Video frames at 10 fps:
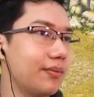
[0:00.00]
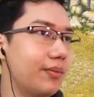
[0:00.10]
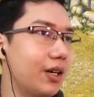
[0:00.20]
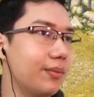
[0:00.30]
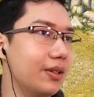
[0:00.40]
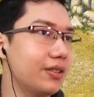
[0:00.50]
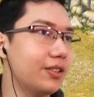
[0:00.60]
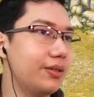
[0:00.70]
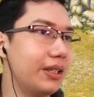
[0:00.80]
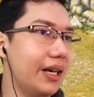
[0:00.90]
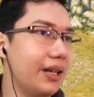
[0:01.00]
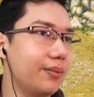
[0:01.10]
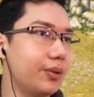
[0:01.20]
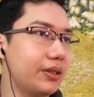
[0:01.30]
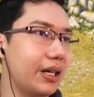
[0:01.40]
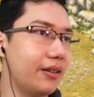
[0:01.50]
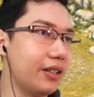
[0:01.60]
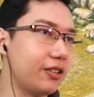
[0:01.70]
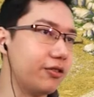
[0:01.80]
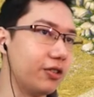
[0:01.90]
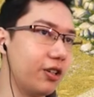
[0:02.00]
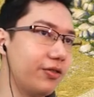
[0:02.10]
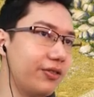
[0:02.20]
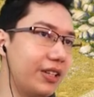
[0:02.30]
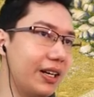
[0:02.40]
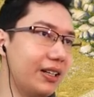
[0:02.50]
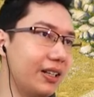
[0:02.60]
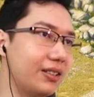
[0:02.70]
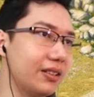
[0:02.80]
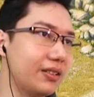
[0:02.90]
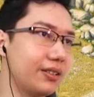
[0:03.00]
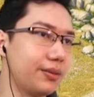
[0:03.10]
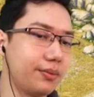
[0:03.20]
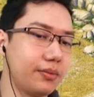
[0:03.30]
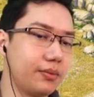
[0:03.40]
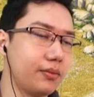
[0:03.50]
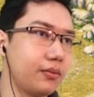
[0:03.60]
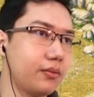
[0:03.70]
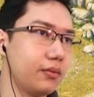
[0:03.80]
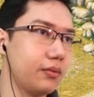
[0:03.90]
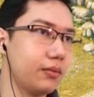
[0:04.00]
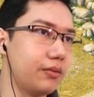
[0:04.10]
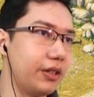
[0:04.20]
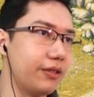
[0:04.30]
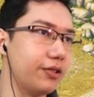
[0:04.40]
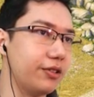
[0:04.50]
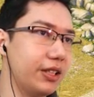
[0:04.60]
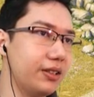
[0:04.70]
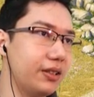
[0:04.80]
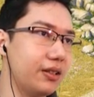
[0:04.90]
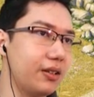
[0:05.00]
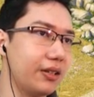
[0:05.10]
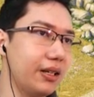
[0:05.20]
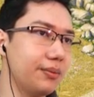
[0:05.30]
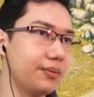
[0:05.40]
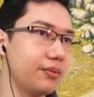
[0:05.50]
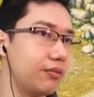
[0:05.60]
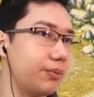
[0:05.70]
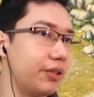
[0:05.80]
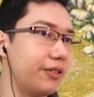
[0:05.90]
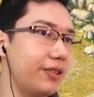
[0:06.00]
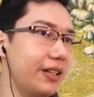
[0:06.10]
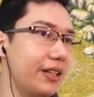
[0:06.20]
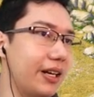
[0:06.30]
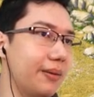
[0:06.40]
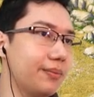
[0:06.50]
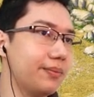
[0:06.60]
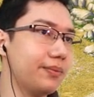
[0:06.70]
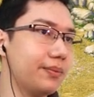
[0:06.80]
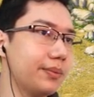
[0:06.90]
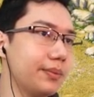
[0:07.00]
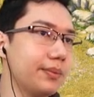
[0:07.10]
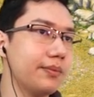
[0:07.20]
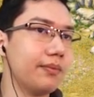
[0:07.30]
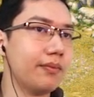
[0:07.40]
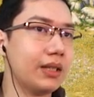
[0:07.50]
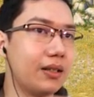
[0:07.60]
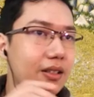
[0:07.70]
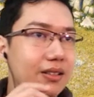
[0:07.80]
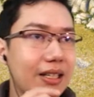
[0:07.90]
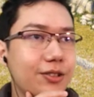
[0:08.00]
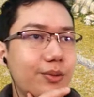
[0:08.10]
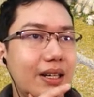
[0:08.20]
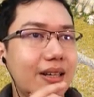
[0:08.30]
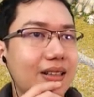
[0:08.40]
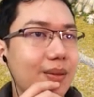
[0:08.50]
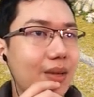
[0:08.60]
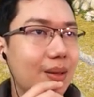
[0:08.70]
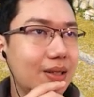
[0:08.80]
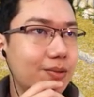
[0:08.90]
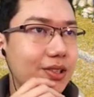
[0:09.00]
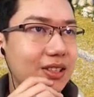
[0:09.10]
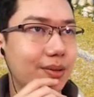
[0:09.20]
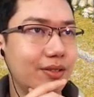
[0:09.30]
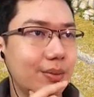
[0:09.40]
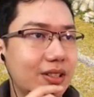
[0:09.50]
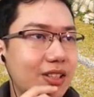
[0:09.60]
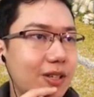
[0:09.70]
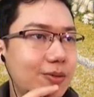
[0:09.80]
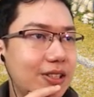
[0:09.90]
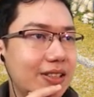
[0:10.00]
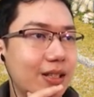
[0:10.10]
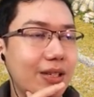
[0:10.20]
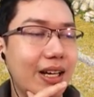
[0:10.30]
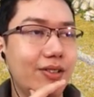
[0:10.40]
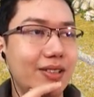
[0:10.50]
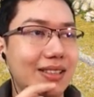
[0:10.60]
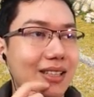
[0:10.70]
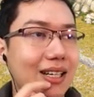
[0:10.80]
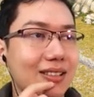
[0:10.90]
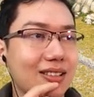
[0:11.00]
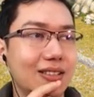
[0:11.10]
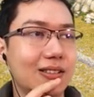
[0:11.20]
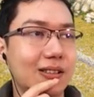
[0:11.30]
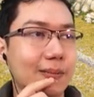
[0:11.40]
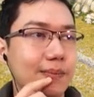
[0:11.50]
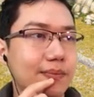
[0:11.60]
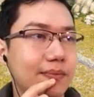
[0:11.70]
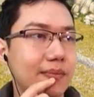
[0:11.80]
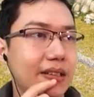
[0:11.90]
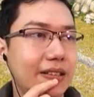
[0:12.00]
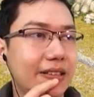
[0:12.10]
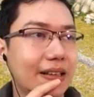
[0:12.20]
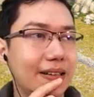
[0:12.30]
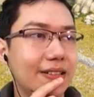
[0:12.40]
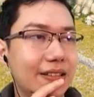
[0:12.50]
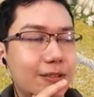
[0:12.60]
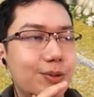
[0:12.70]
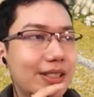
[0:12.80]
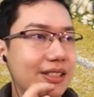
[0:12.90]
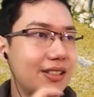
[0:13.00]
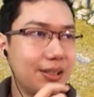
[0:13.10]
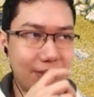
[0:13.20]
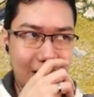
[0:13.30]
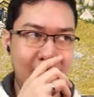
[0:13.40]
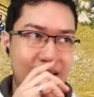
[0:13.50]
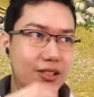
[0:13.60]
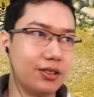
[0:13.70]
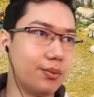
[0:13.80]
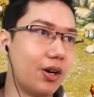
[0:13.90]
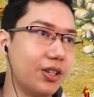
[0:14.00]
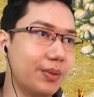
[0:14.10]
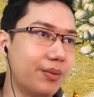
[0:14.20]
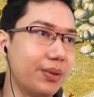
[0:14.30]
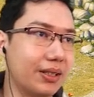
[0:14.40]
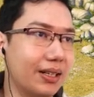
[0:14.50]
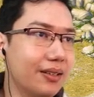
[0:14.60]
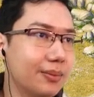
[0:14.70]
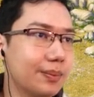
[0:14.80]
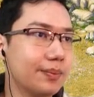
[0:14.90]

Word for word: marbles, so we can put down the Grove of Dionysus. We can rotate it, okay. We'll put it right there. Because that's where the marble wood's coming from, the sculptures, and we have all these artisans. And look at that. So this works similarly to monument building